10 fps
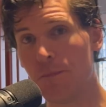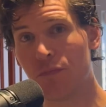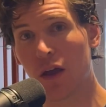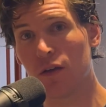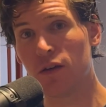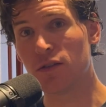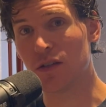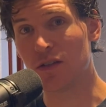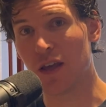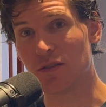Not only does
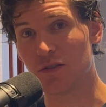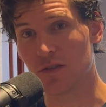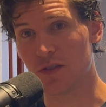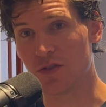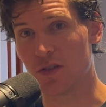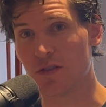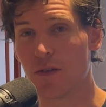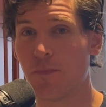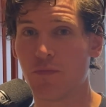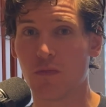it taste delicious,
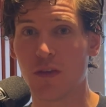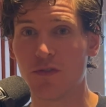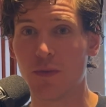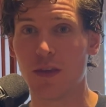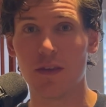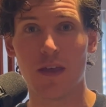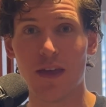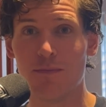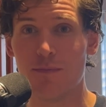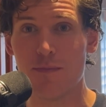It gives me
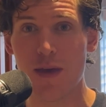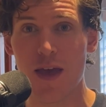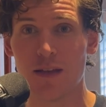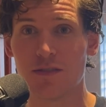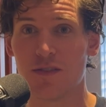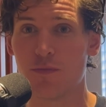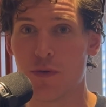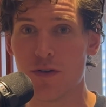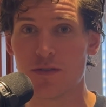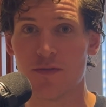a massive
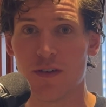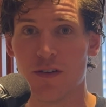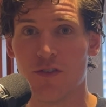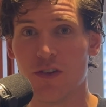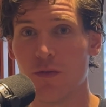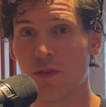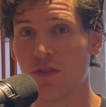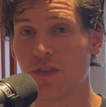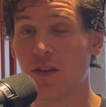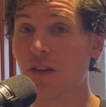burst of energy, which
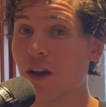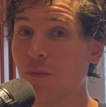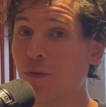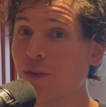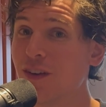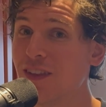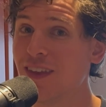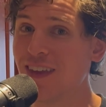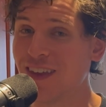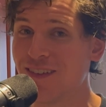is going to come
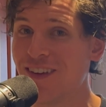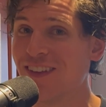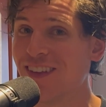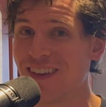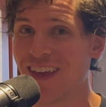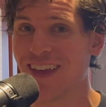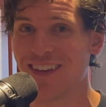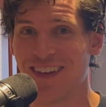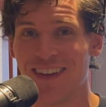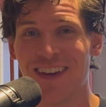really, really in
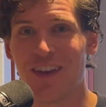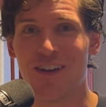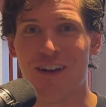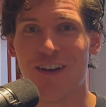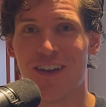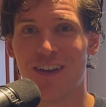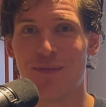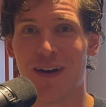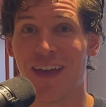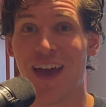handy here in
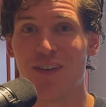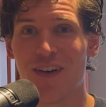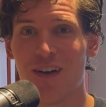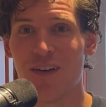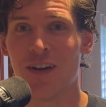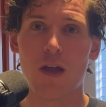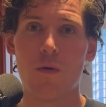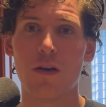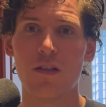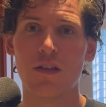about a half hour. I
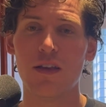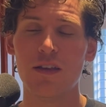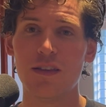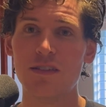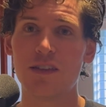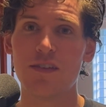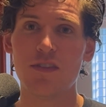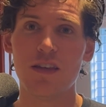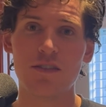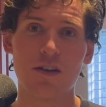want to at least give
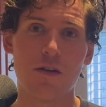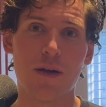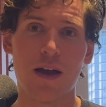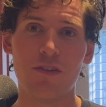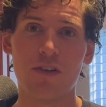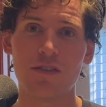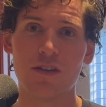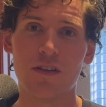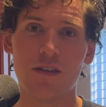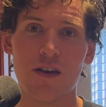these carbohydrates
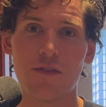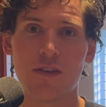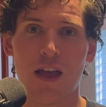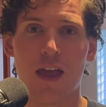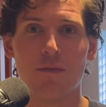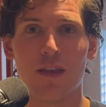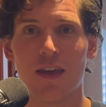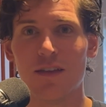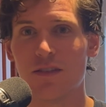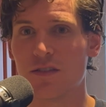enough time to
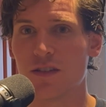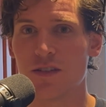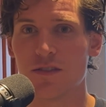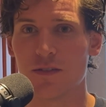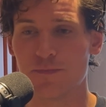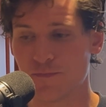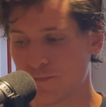hit the system.